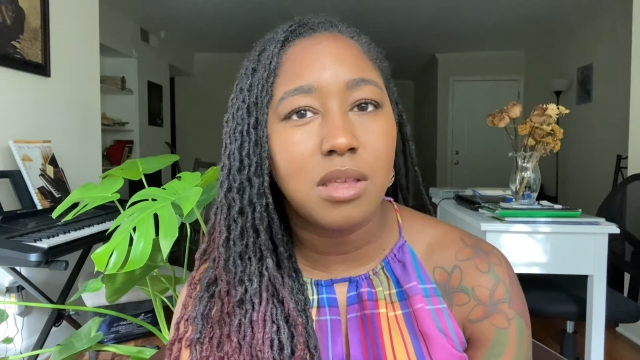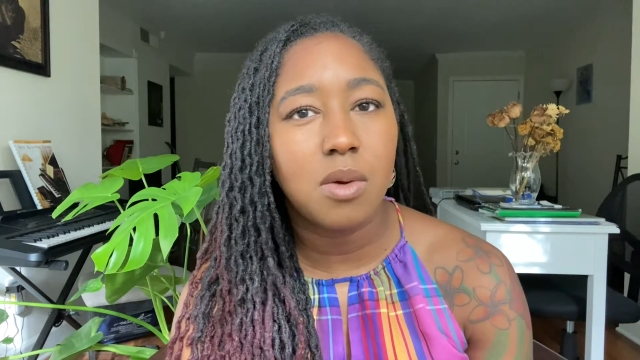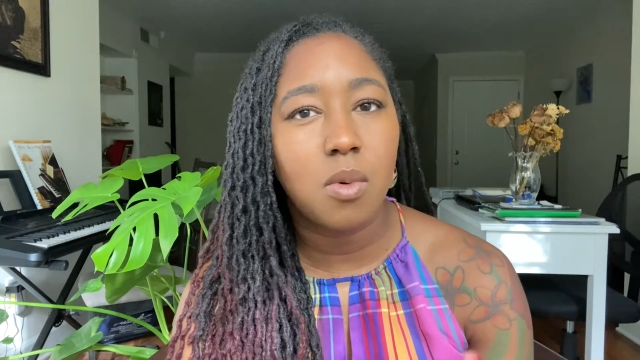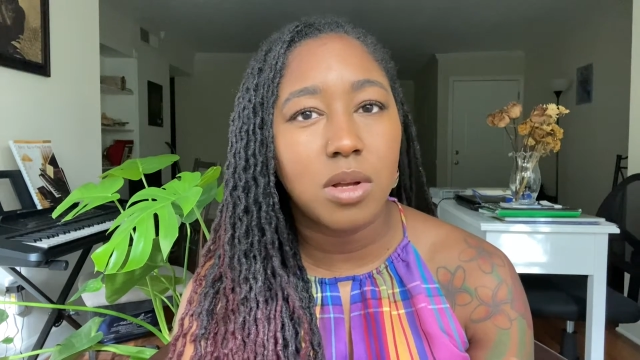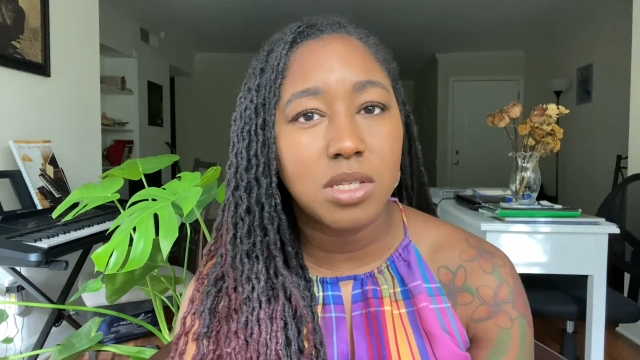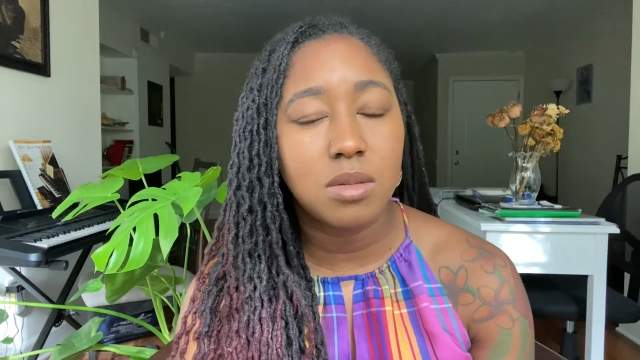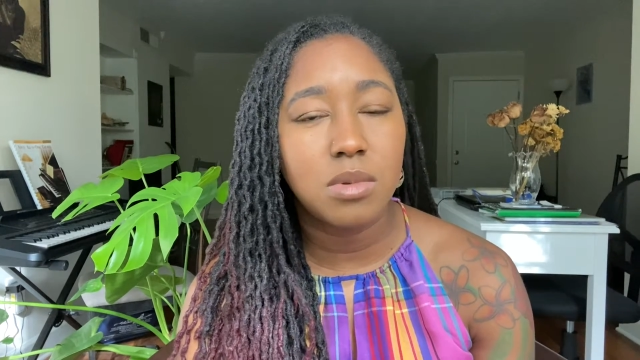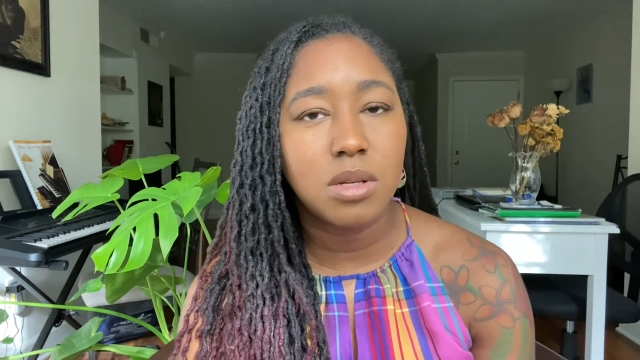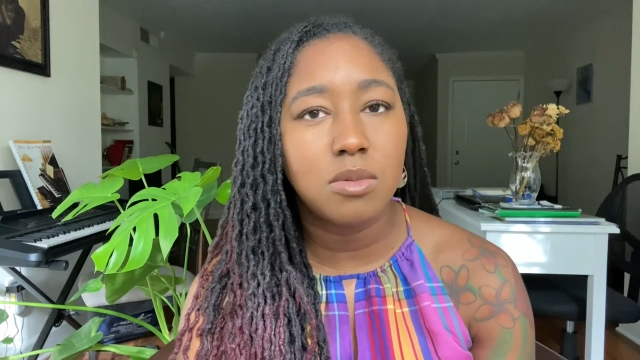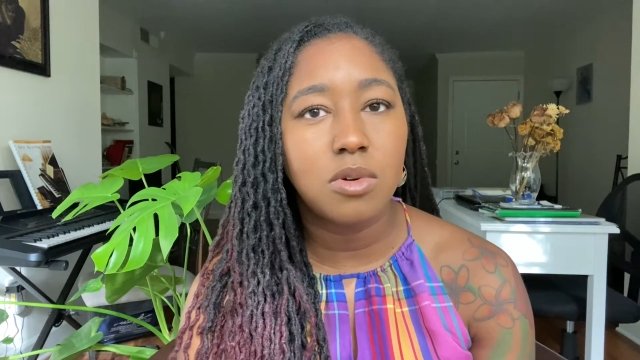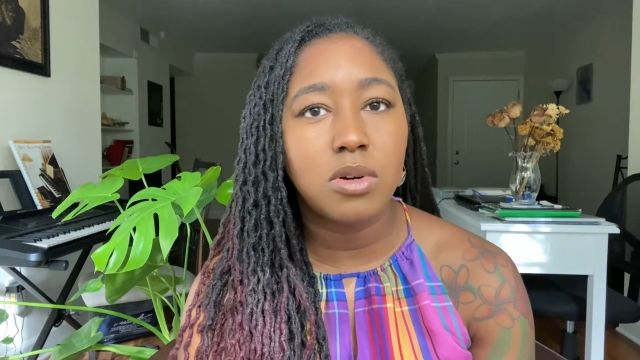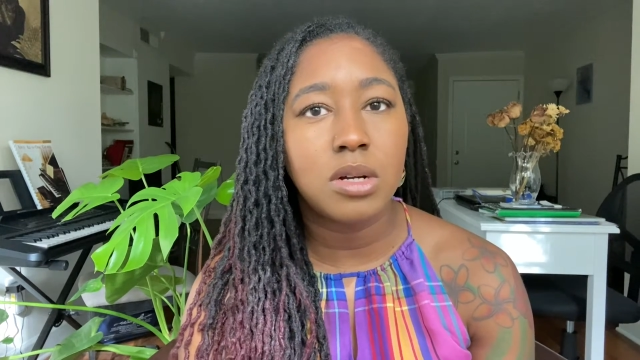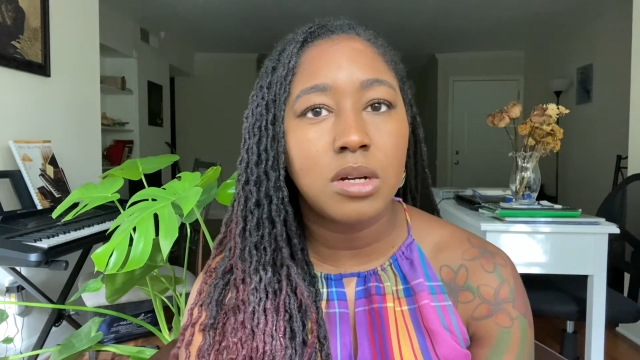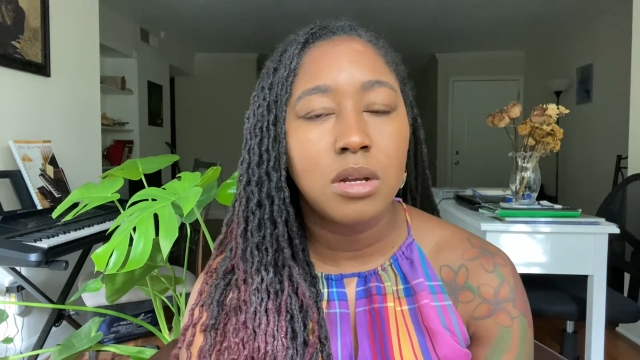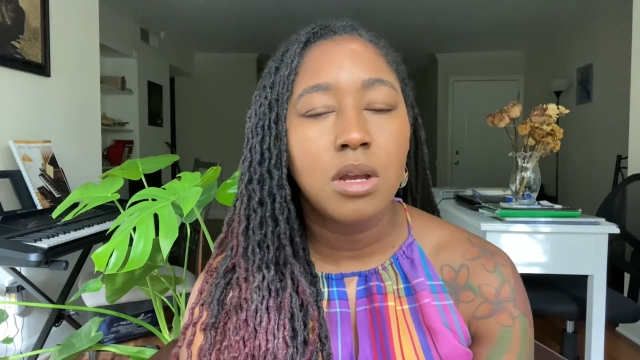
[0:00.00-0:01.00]
they want something
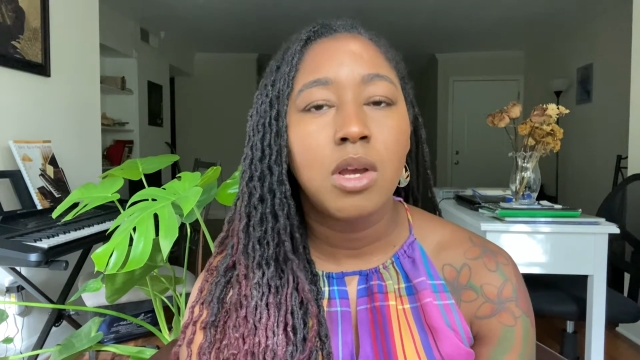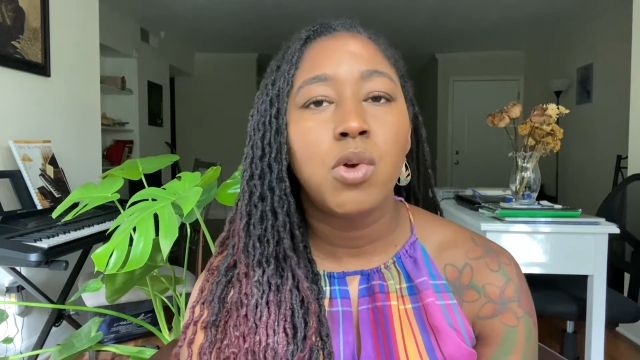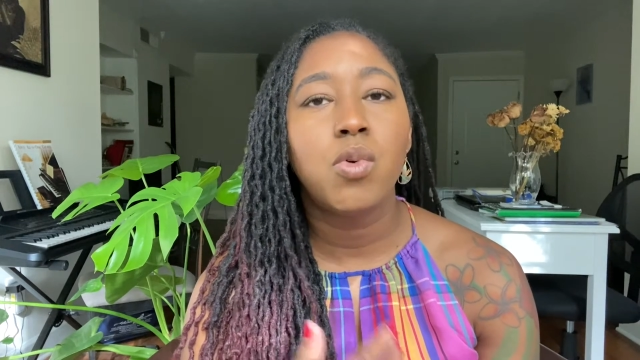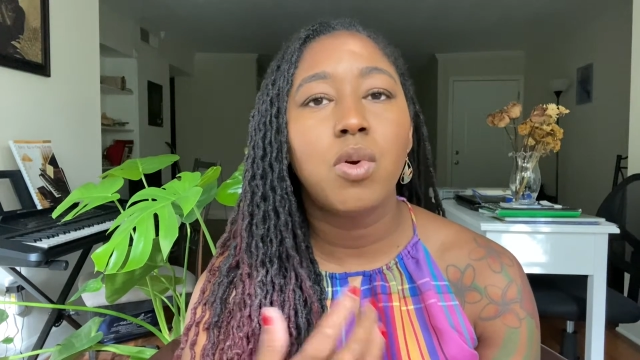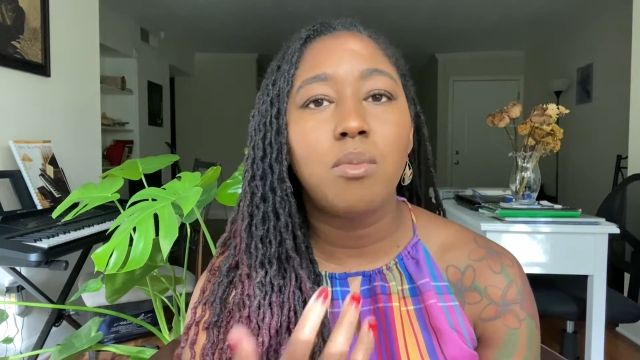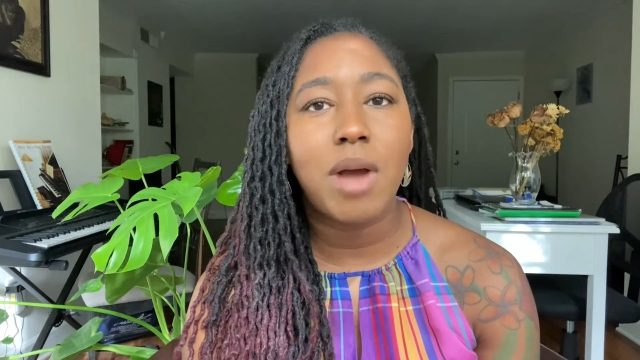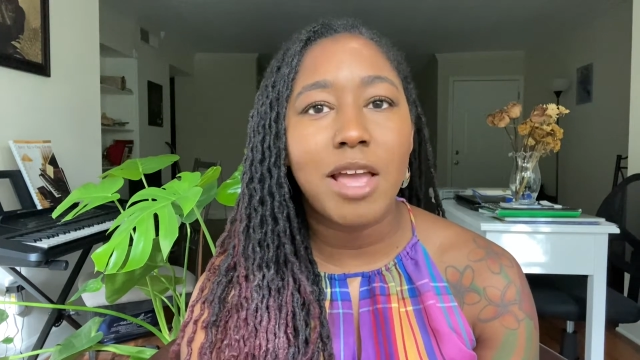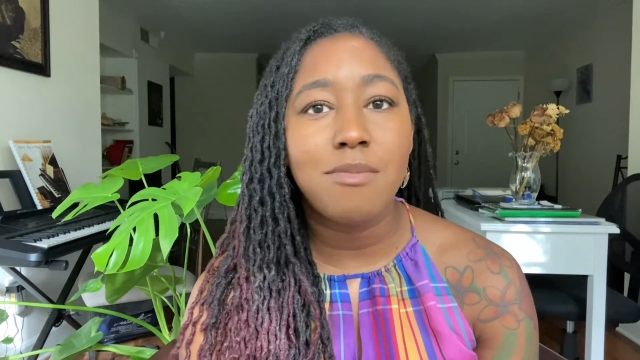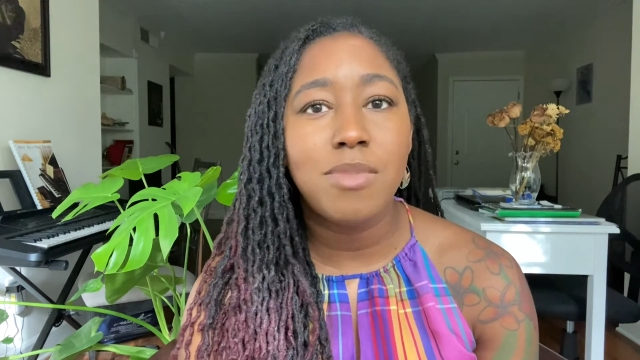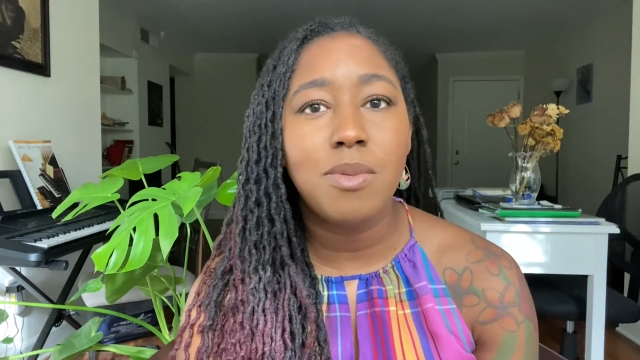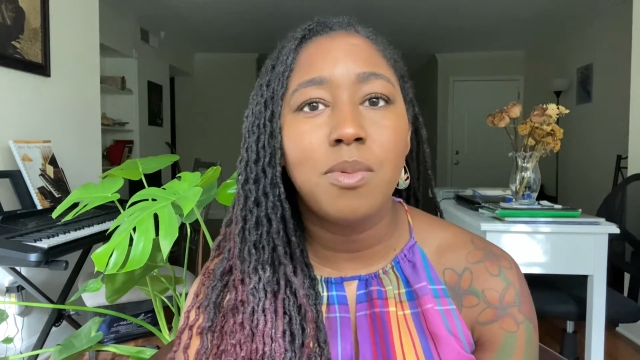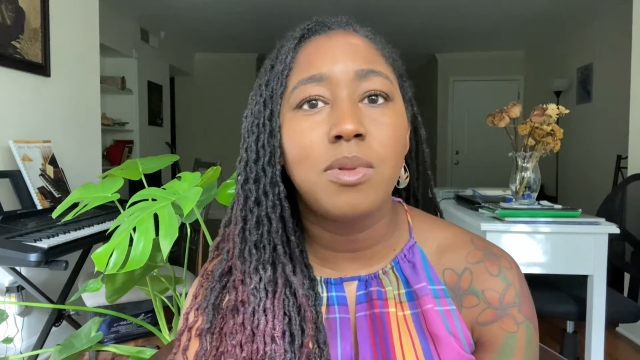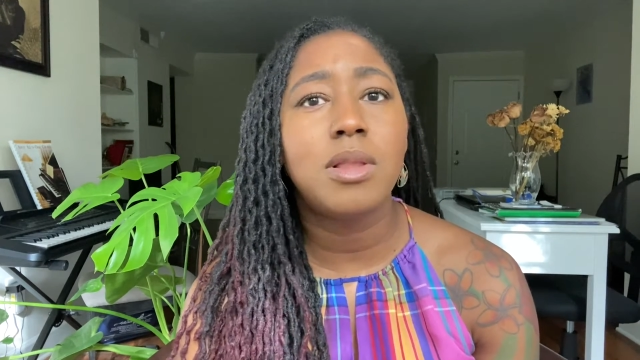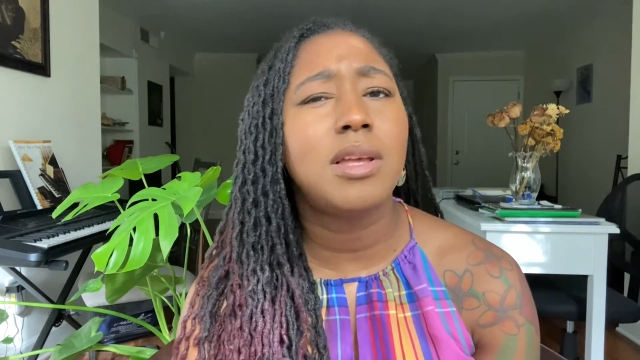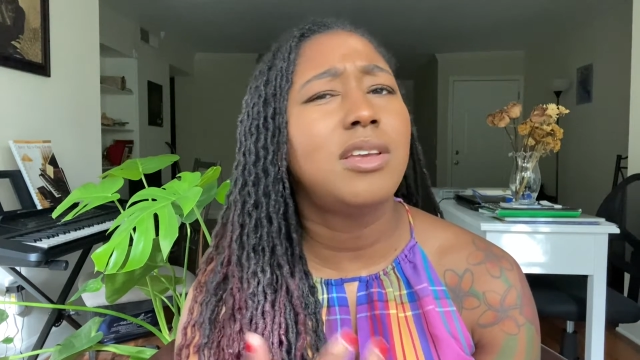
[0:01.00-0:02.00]
more, remind
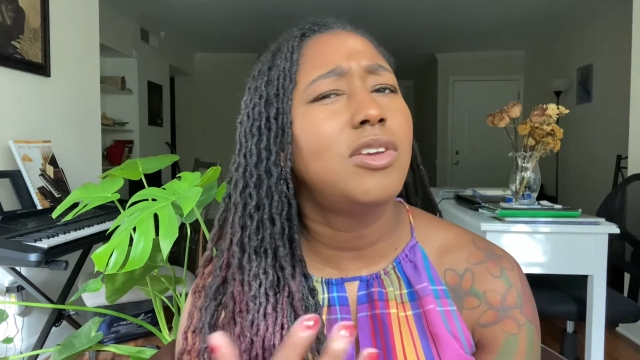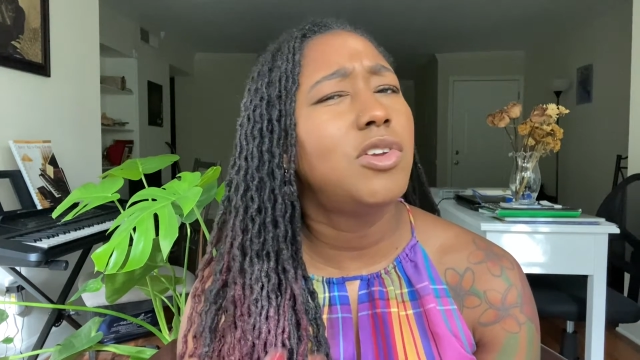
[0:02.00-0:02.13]
people that